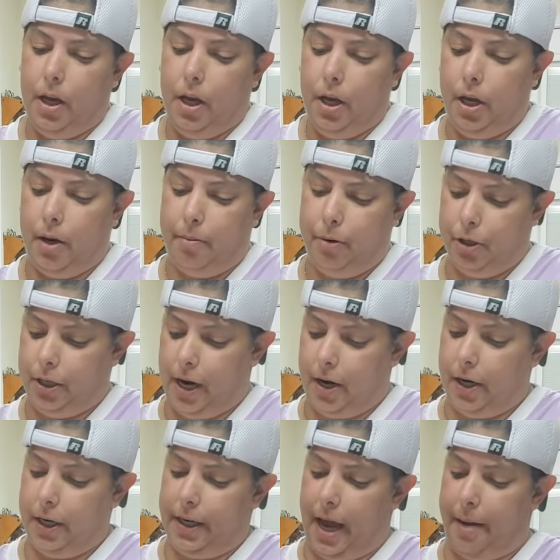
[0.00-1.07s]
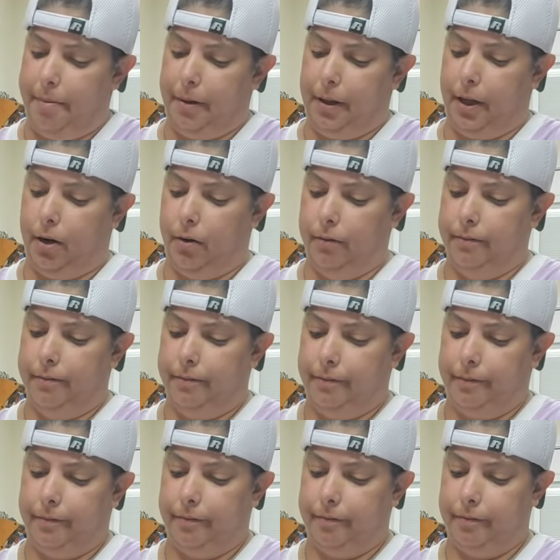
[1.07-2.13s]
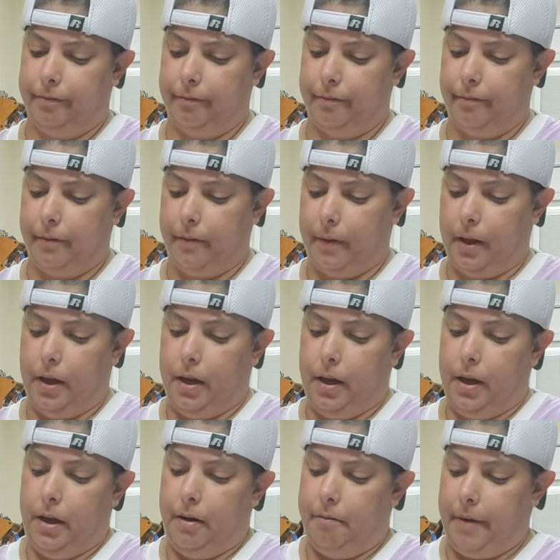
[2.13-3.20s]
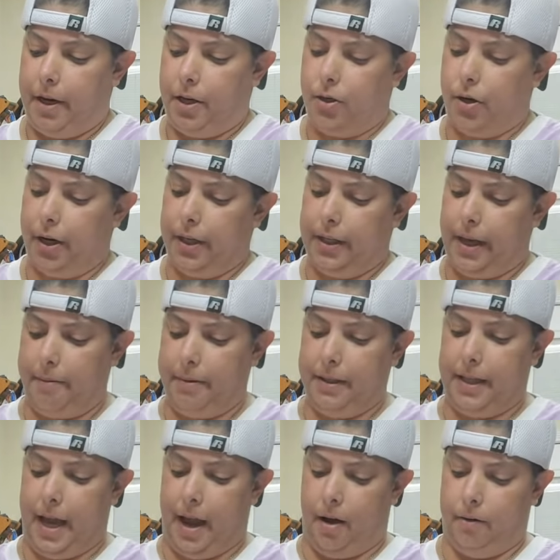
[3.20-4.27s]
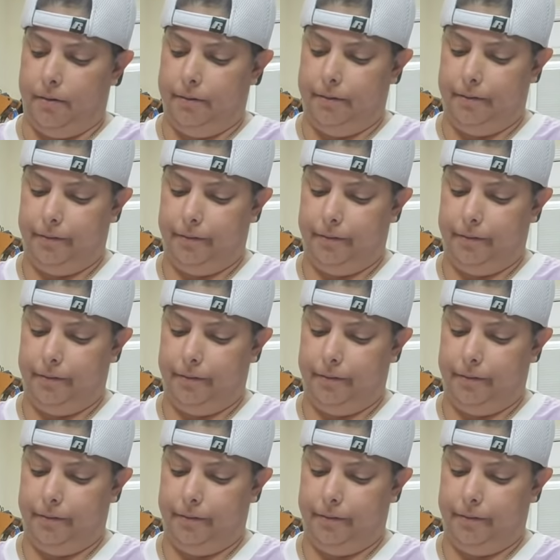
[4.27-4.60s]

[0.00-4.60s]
You're going to push down your tape a little. Make sure your tape is down.